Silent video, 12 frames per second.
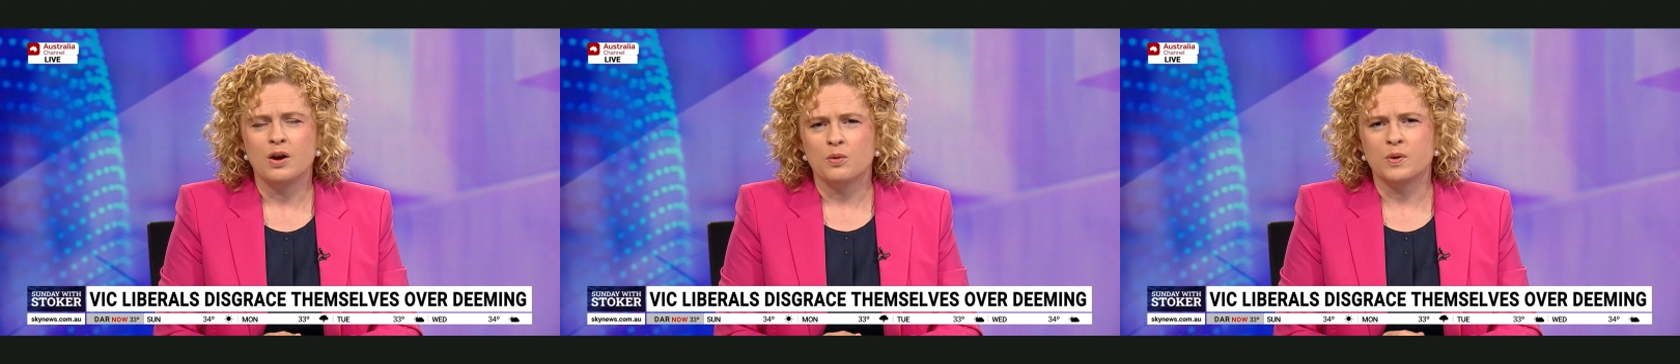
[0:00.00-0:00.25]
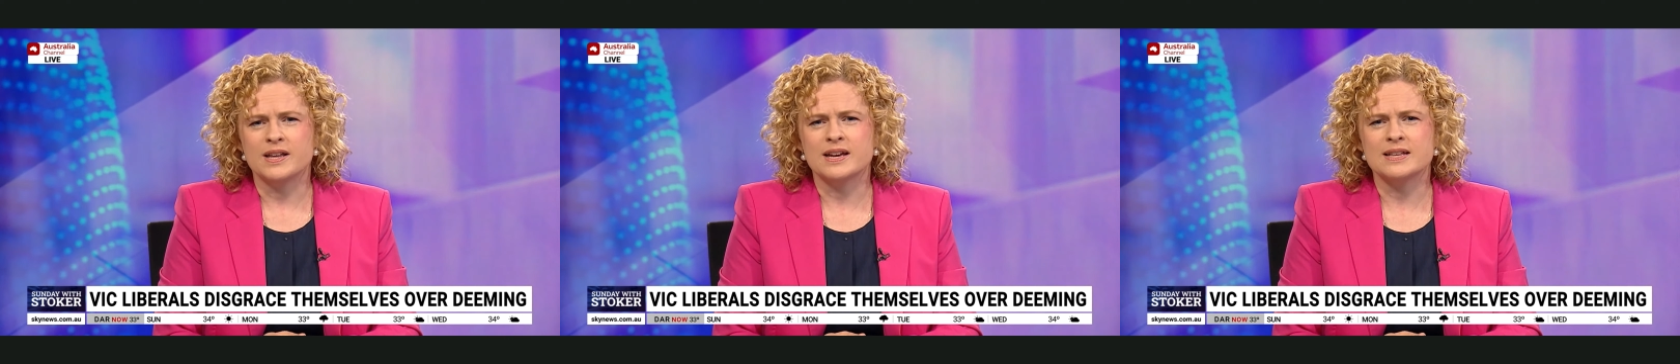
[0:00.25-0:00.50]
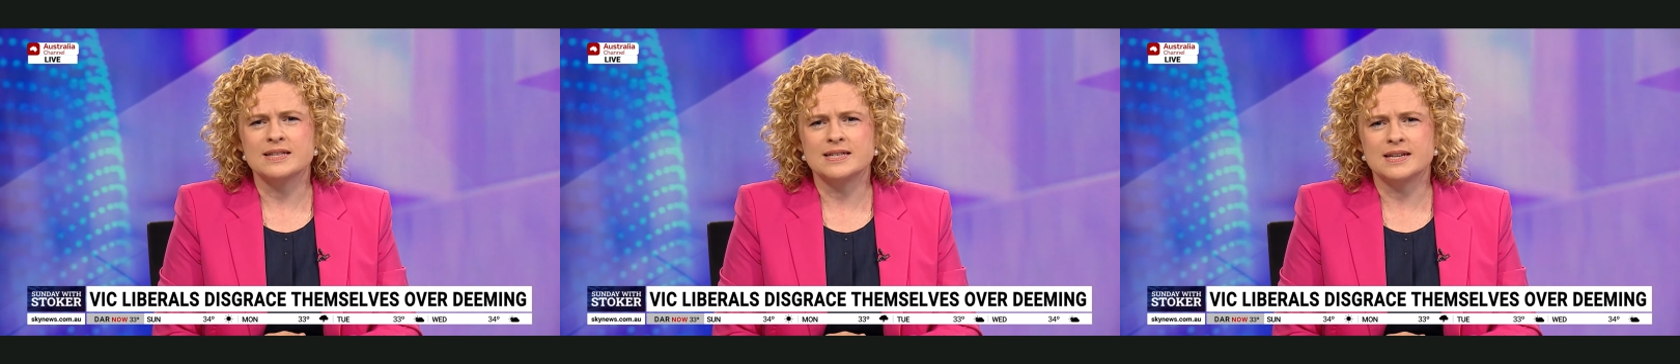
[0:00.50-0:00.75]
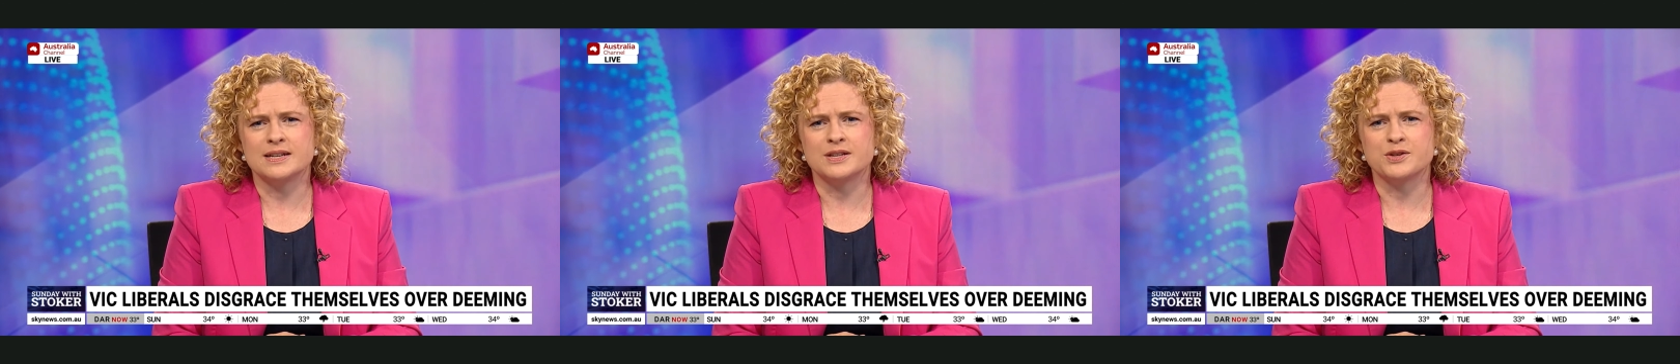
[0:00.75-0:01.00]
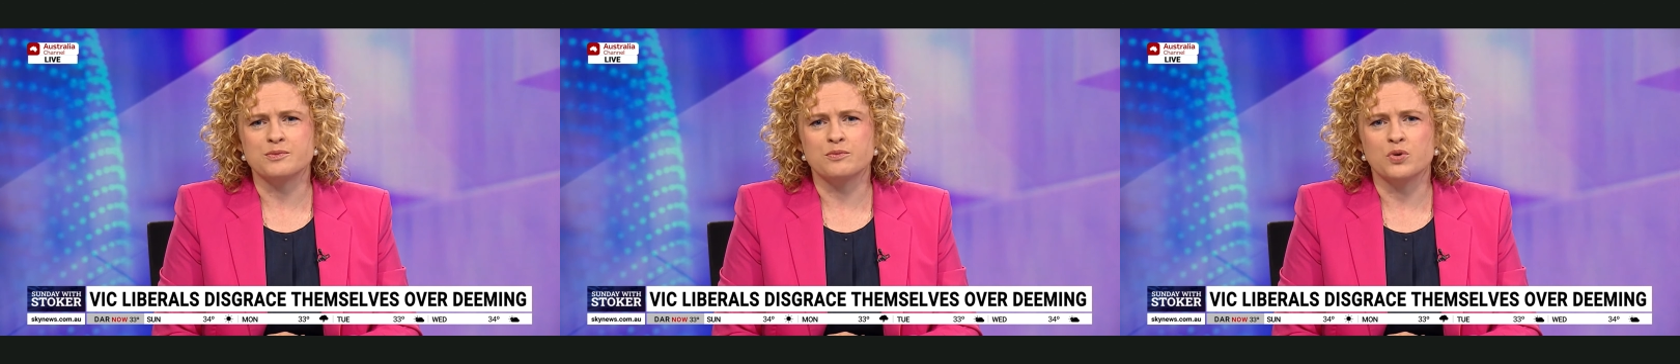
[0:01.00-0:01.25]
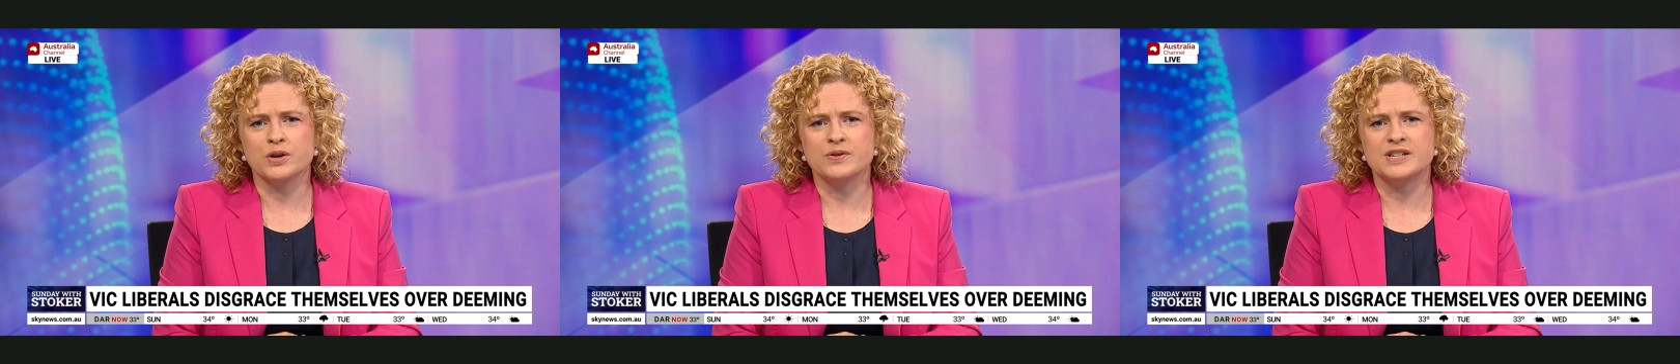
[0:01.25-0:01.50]
when it considers
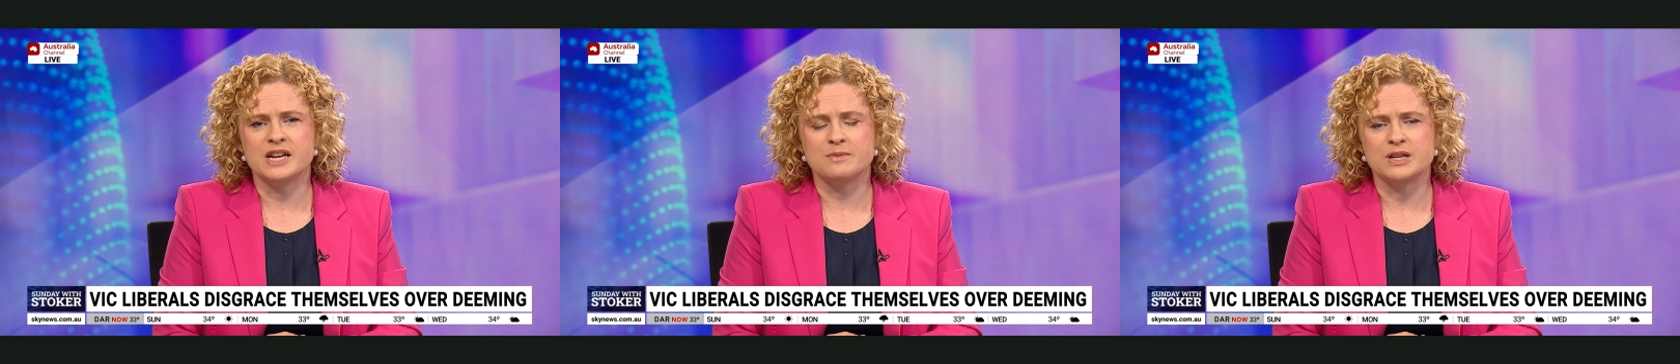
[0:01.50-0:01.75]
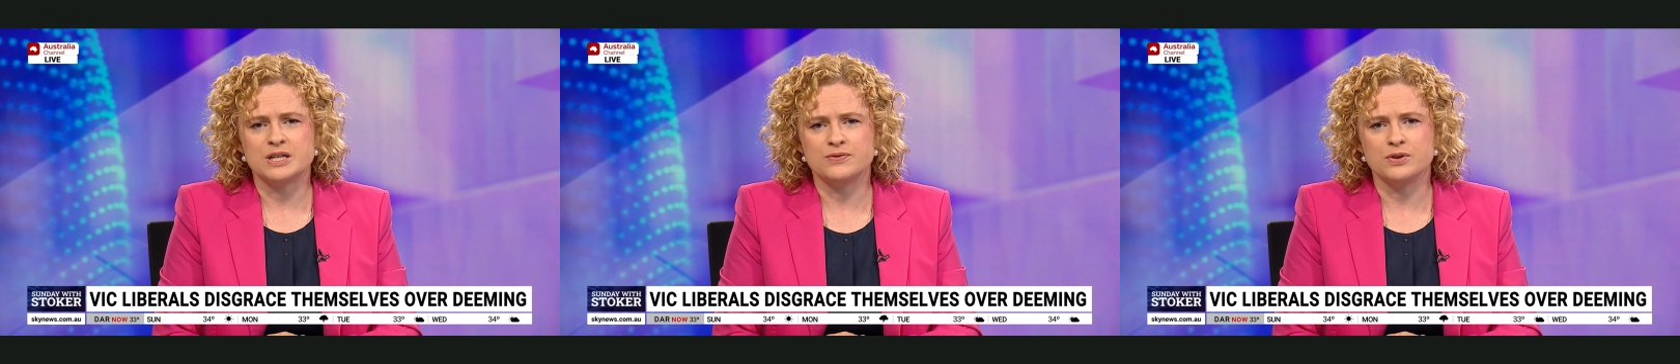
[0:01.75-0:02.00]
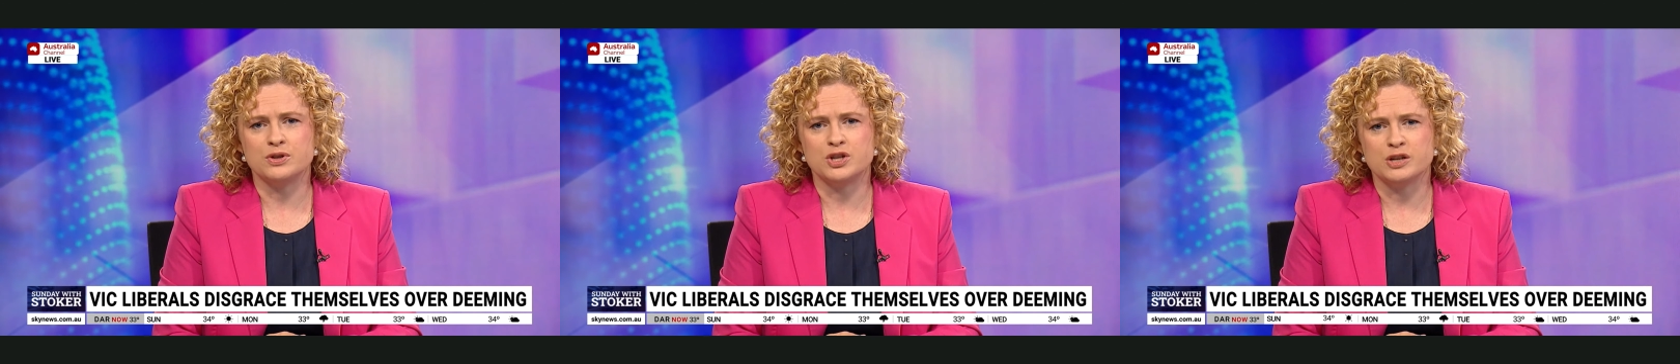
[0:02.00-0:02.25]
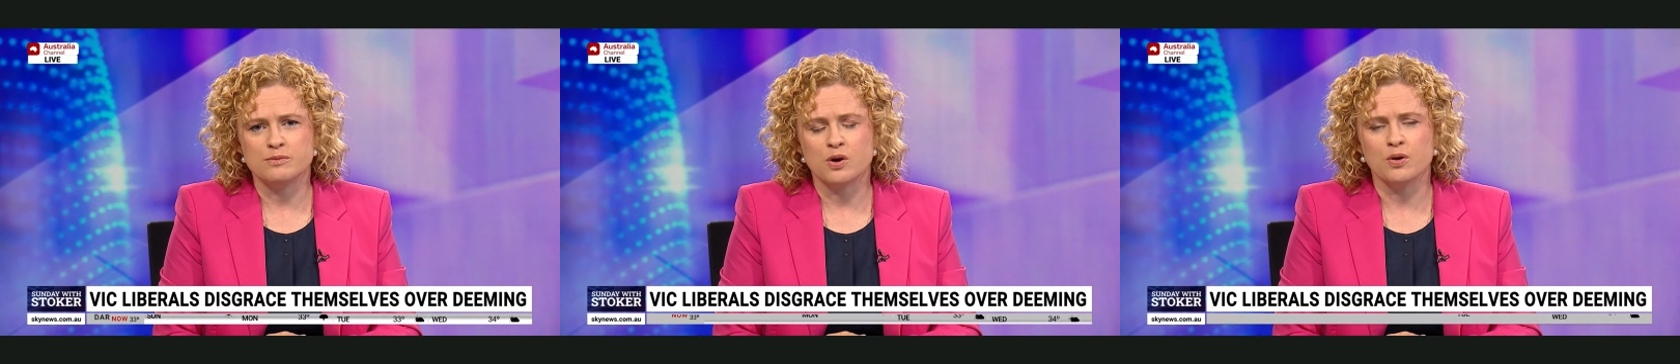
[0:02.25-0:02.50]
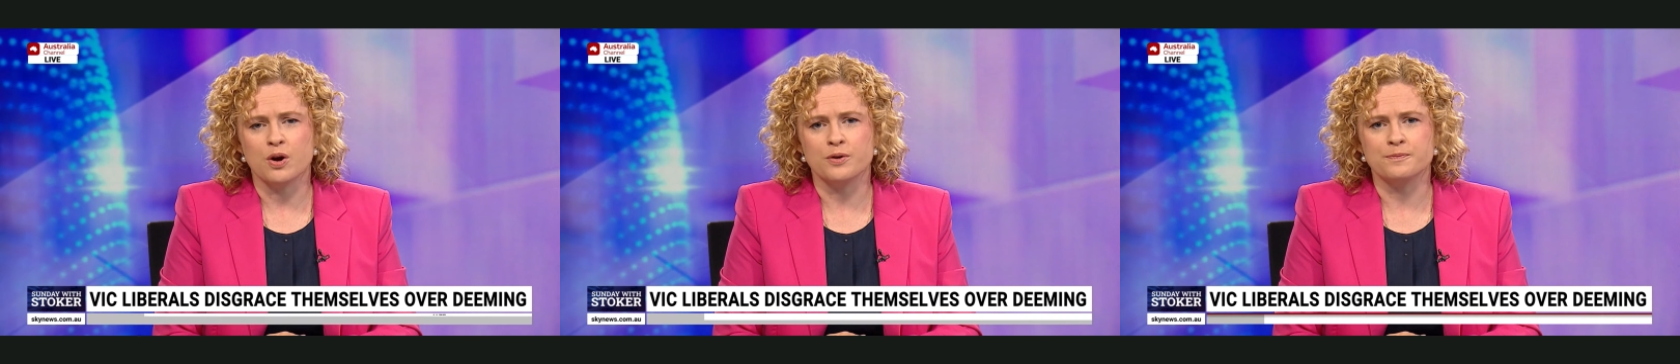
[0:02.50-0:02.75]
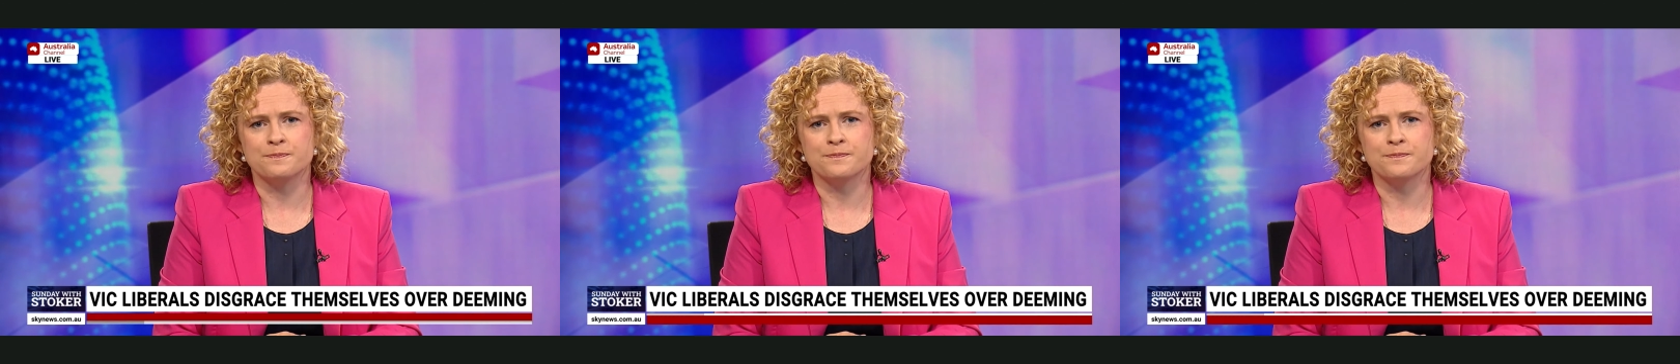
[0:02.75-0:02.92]
Moira Deeming's future tomorrow.